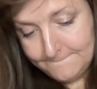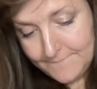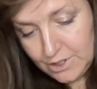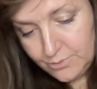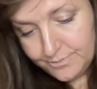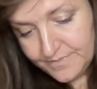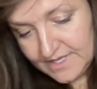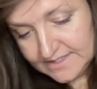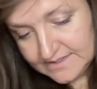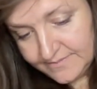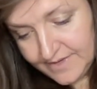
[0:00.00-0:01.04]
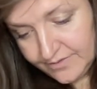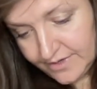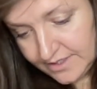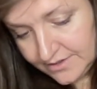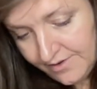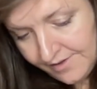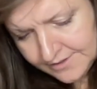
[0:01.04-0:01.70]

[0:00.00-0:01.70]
Boop, that's a big one.